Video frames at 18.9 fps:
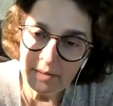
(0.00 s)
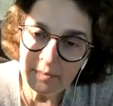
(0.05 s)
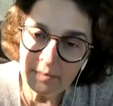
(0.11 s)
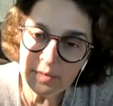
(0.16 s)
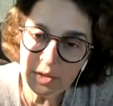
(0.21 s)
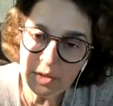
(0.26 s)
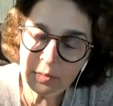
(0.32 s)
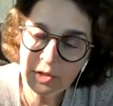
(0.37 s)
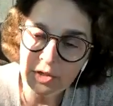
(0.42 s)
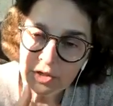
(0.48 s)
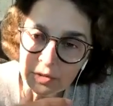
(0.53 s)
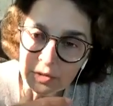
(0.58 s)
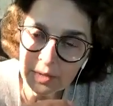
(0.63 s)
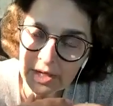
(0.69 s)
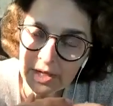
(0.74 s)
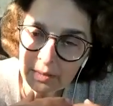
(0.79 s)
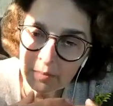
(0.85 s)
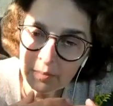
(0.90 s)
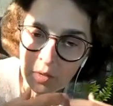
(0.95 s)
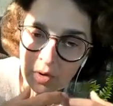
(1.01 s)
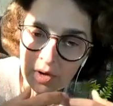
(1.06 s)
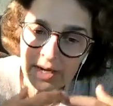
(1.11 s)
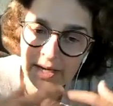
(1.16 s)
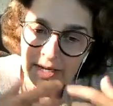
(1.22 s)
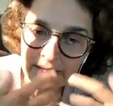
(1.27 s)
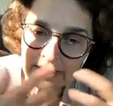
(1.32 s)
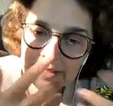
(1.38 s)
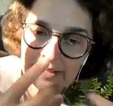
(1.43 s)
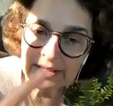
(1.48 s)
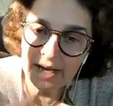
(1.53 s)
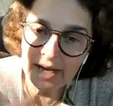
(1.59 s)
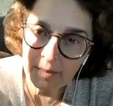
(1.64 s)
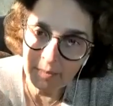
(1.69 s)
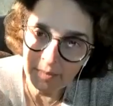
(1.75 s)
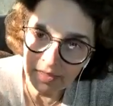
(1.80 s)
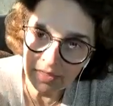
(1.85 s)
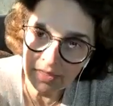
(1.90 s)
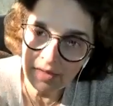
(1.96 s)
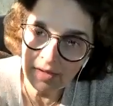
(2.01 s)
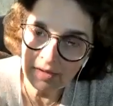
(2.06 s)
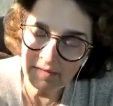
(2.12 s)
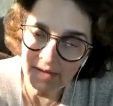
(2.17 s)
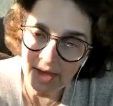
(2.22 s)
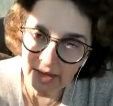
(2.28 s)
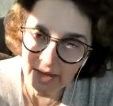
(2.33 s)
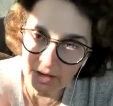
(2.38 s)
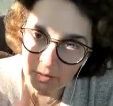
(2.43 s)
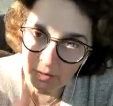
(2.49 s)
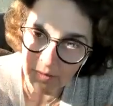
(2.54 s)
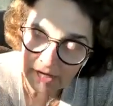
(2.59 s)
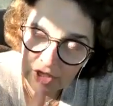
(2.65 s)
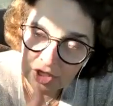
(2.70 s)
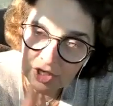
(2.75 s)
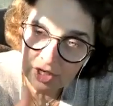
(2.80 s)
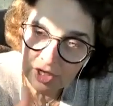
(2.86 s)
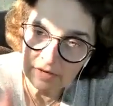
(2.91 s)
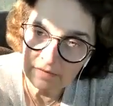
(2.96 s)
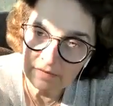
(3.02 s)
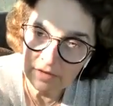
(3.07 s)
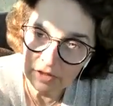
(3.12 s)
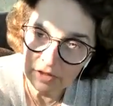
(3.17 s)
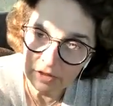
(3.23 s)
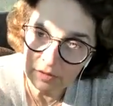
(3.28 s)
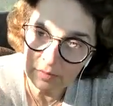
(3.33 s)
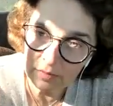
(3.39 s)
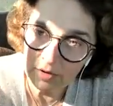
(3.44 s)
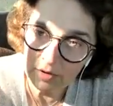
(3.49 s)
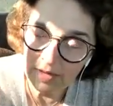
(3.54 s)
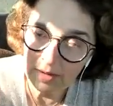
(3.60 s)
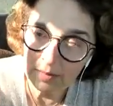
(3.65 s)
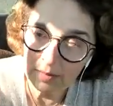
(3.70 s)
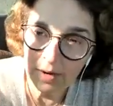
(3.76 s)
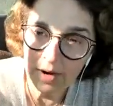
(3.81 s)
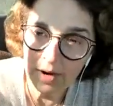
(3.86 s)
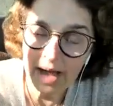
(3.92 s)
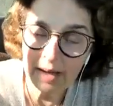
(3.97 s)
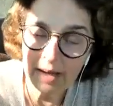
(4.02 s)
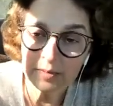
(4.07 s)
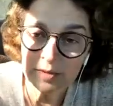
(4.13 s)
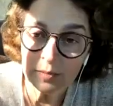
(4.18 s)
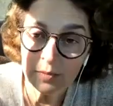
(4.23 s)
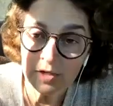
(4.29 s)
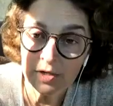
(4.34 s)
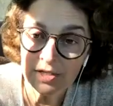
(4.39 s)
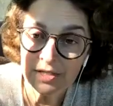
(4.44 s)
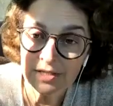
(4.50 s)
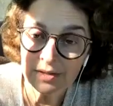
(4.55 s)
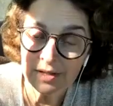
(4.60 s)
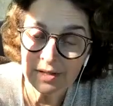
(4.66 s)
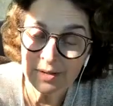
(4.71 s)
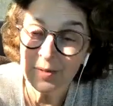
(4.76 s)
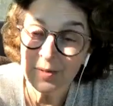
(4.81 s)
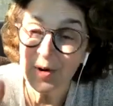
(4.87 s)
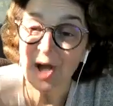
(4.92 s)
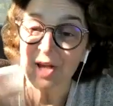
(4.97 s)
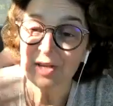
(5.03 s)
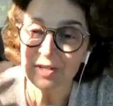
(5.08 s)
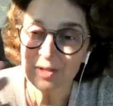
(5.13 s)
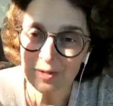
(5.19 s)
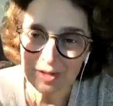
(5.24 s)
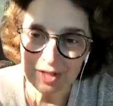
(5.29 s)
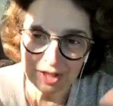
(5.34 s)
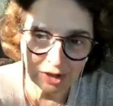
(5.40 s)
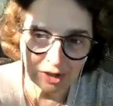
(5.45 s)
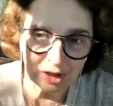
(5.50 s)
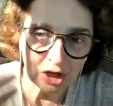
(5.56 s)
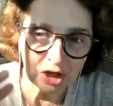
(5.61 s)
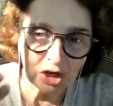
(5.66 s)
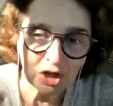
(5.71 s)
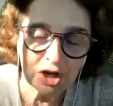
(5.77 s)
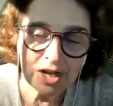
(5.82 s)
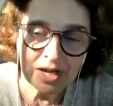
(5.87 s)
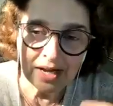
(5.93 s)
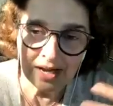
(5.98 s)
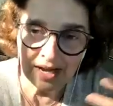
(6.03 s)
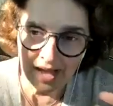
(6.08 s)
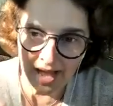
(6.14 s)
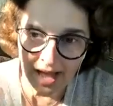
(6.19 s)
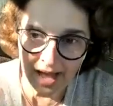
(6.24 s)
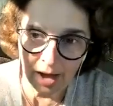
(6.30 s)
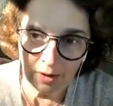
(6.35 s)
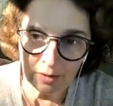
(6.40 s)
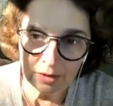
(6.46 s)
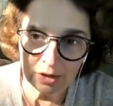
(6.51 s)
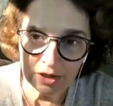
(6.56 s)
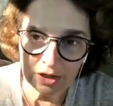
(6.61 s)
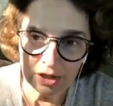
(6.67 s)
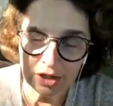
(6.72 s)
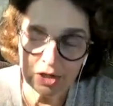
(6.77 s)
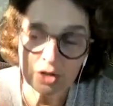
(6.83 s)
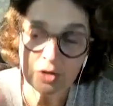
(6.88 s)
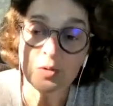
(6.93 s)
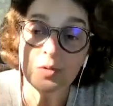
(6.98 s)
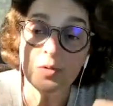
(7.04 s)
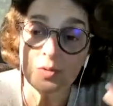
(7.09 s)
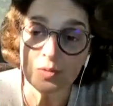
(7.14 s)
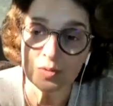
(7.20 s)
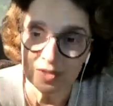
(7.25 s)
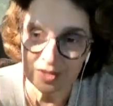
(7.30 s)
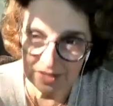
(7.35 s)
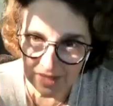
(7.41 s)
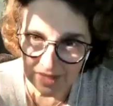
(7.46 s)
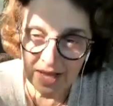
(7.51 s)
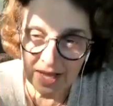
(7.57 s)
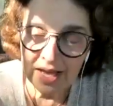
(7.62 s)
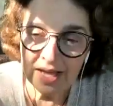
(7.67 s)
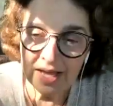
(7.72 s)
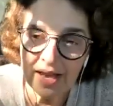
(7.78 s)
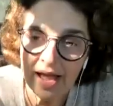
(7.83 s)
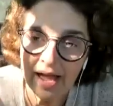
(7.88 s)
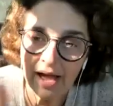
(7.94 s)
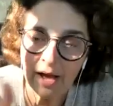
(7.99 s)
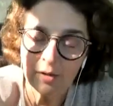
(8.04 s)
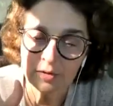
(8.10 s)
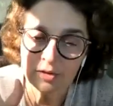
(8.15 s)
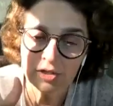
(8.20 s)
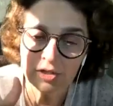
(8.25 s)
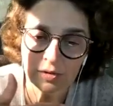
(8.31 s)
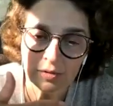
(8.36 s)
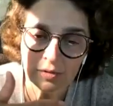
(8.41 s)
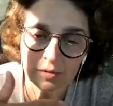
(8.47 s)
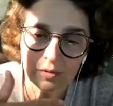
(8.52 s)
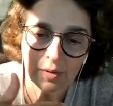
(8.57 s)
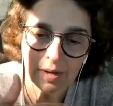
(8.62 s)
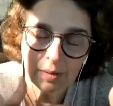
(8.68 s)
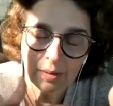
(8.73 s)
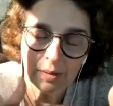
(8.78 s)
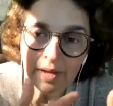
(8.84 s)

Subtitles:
So we're doing a more in-depth evaluation of the tumor than perhaps we're also still learning how to use and how to